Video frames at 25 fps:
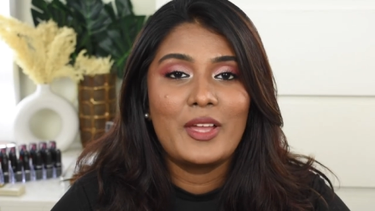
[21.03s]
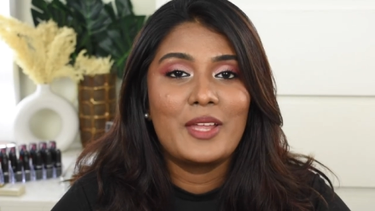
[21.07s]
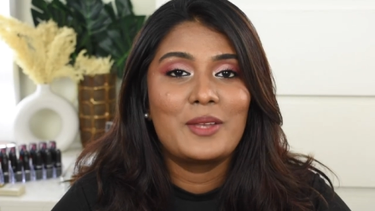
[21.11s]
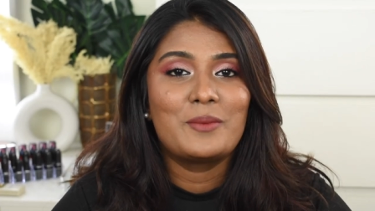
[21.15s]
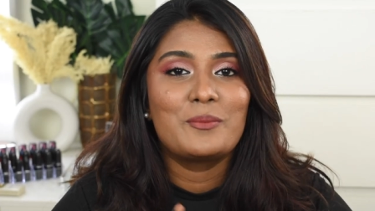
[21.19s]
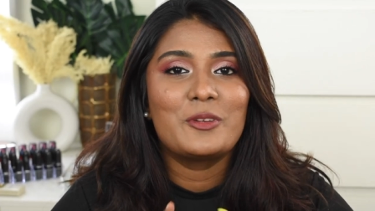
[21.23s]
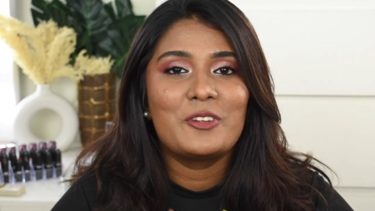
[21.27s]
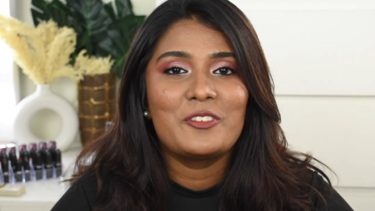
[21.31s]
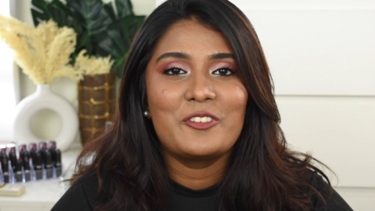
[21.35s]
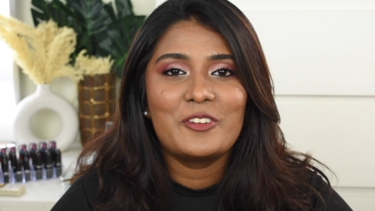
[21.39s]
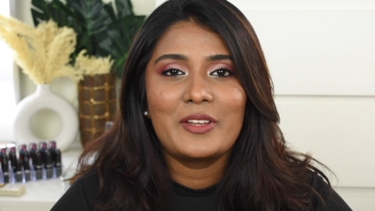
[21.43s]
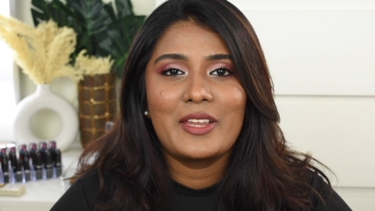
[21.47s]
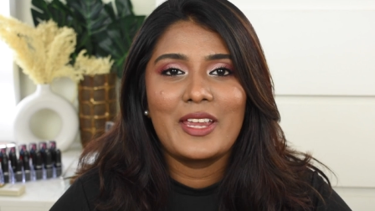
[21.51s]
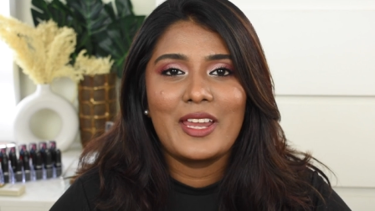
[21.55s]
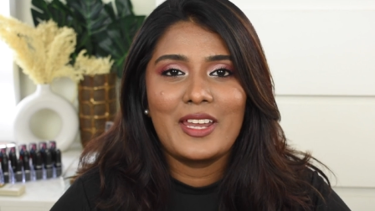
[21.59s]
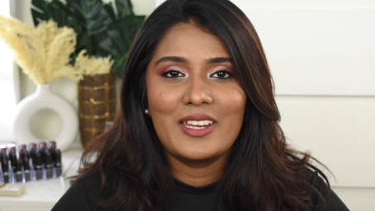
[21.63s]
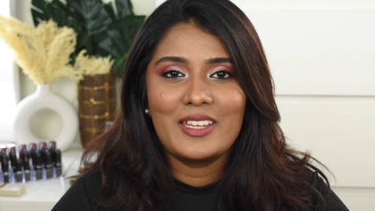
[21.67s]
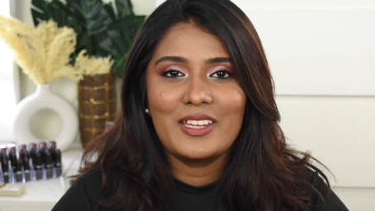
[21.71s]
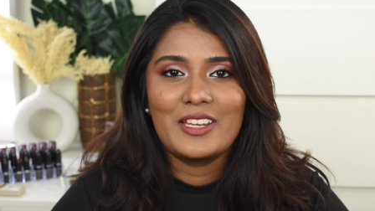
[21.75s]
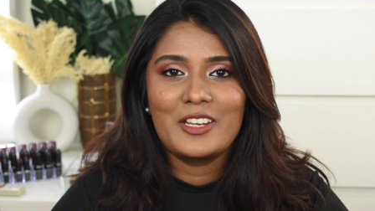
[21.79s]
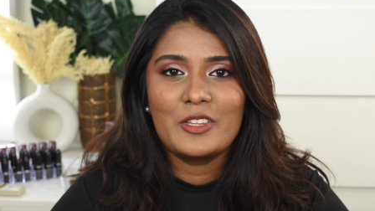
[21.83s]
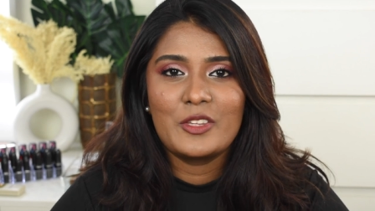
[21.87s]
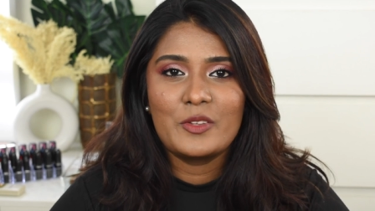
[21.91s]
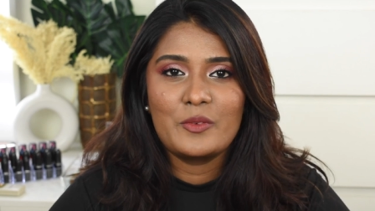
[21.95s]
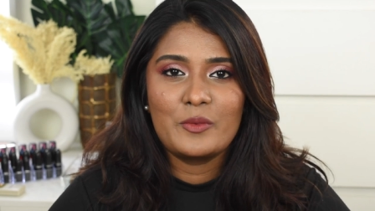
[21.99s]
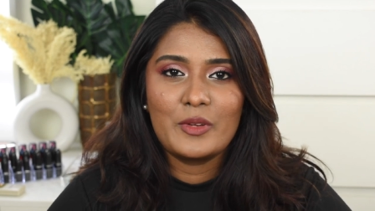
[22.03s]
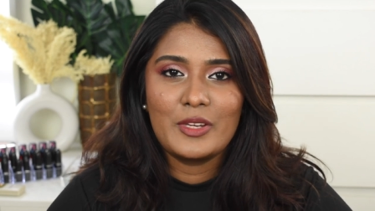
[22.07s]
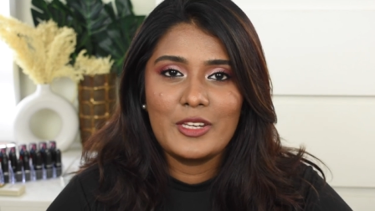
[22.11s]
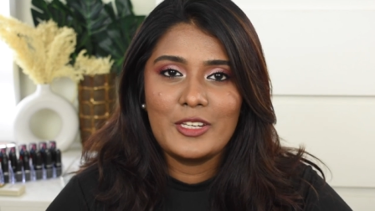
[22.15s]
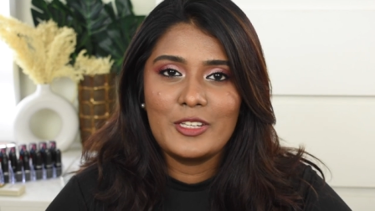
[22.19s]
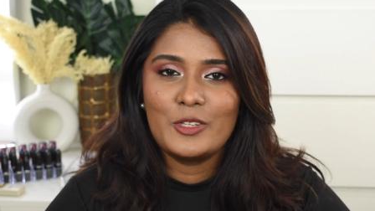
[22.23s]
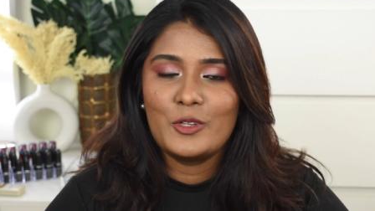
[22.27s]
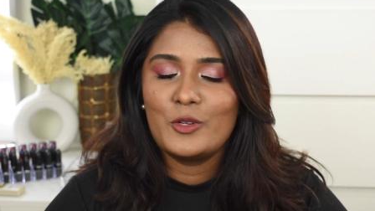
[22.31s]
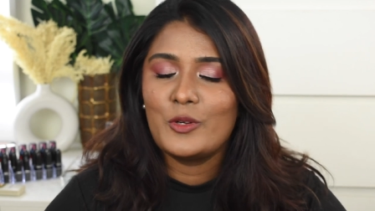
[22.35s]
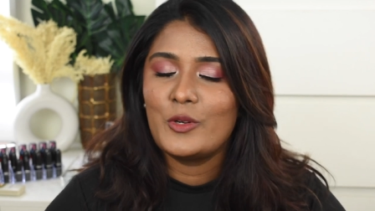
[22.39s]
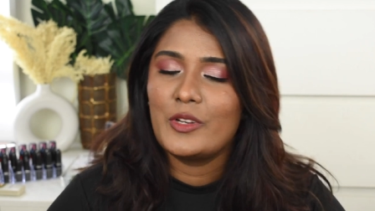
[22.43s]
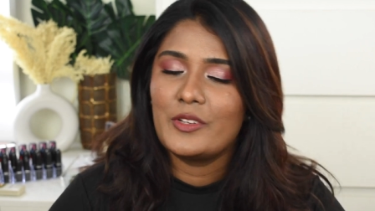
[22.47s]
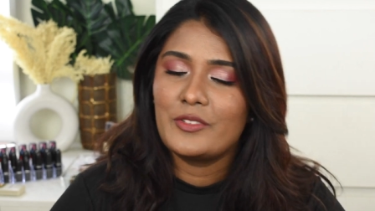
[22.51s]
And before getting into the
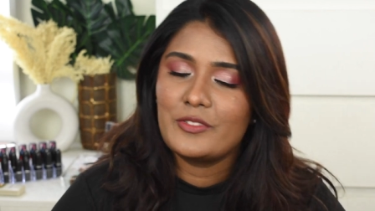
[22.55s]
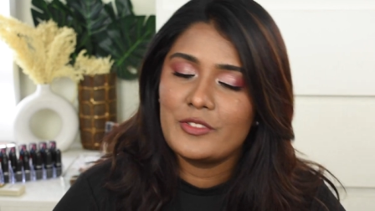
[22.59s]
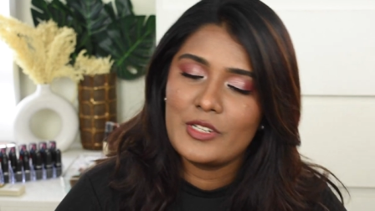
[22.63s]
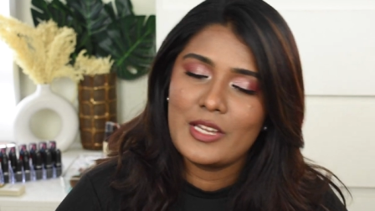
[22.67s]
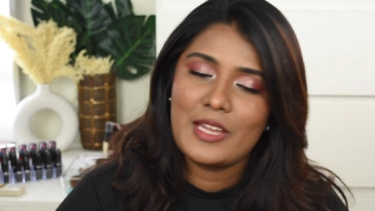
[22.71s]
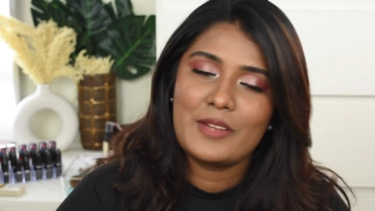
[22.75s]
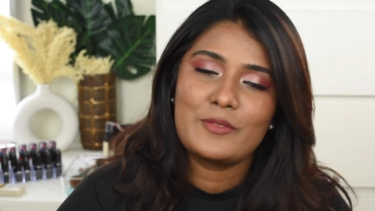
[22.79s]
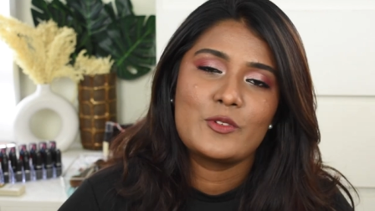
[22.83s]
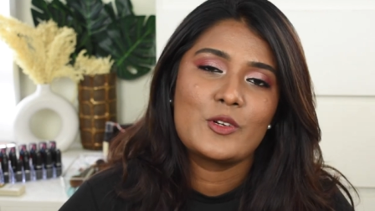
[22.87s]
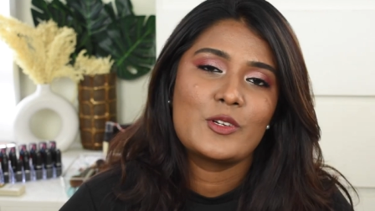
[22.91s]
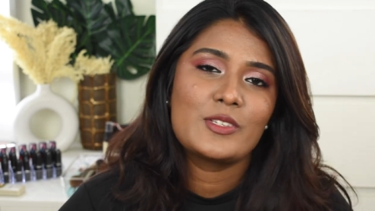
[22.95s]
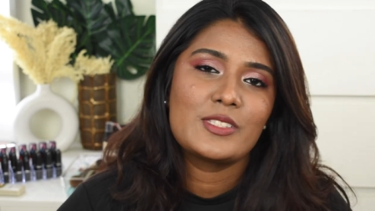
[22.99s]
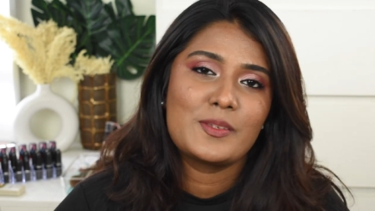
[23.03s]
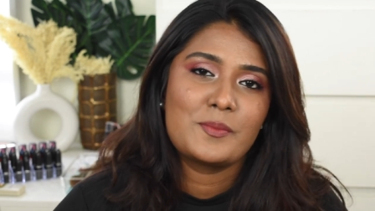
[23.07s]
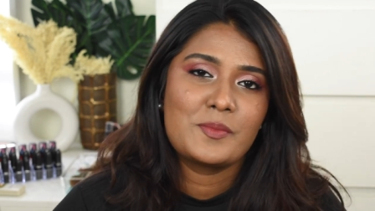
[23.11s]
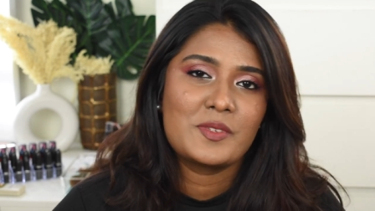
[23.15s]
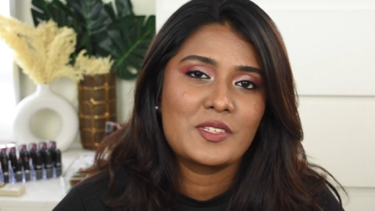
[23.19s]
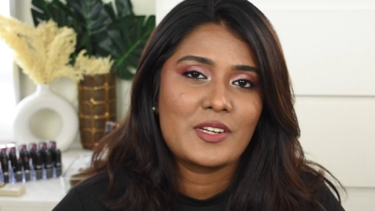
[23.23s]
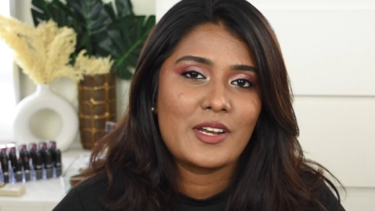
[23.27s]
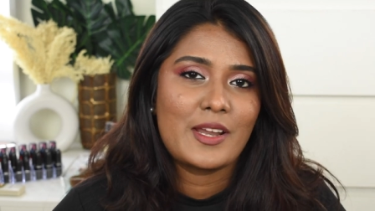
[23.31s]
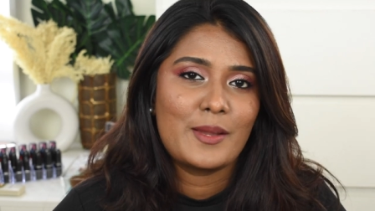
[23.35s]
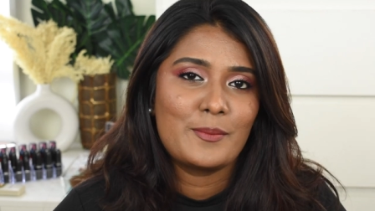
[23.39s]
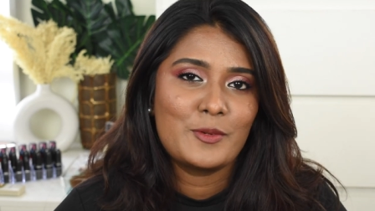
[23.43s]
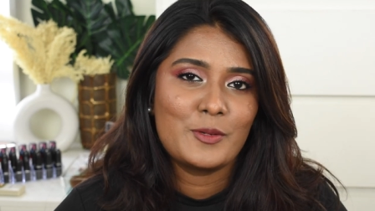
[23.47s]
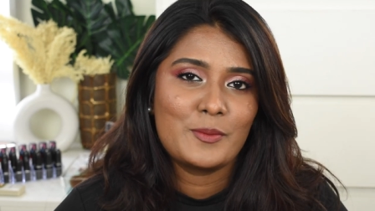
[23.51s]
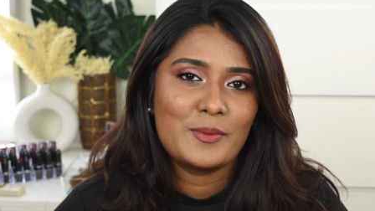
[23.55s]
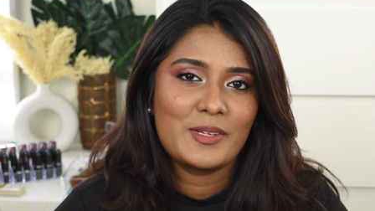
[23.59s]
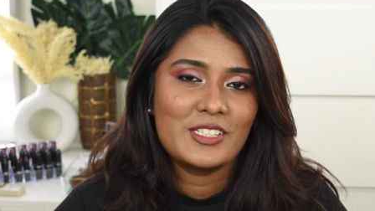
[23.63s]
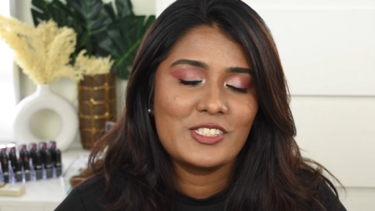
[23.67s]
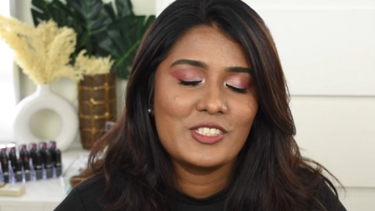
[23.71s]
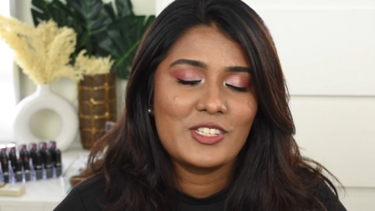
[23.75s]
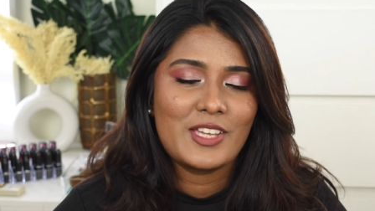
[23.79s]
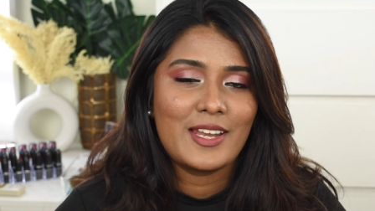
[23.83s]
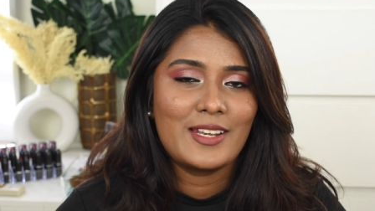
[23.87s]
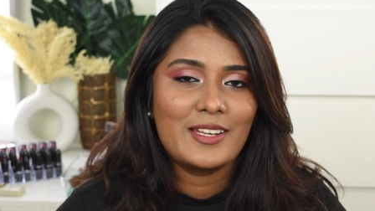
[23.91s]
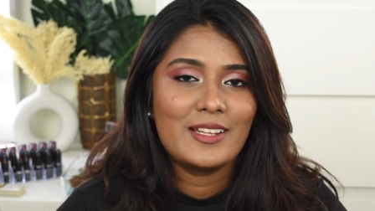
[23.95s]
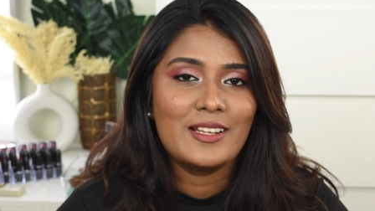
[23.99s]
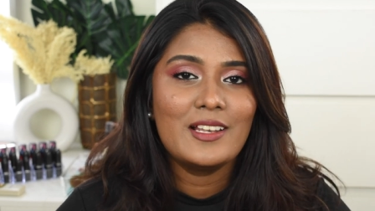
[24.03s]
video, if you have not subscribed to my
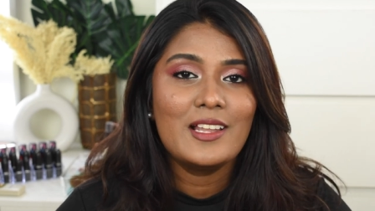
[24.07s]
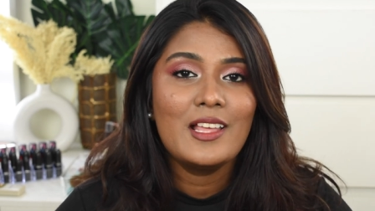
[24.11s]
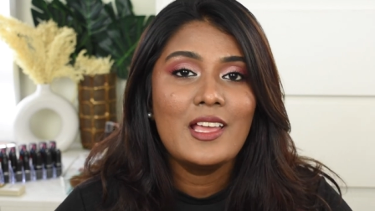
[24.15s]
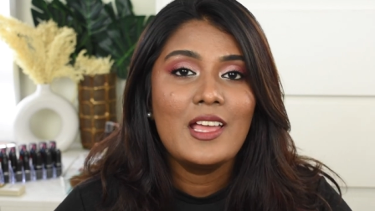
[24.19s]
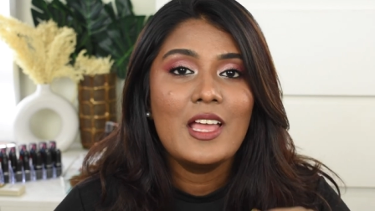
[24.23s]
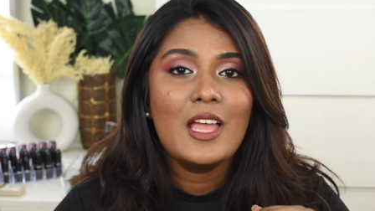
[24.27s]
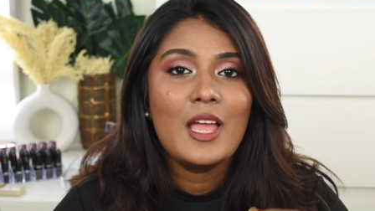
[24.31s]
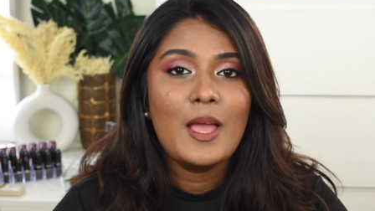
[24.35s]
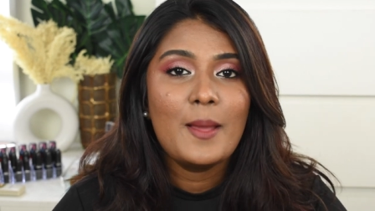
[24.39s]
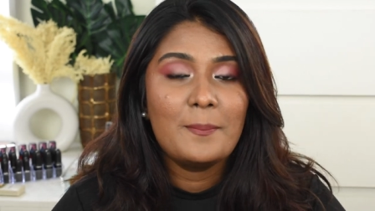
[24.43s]
channel,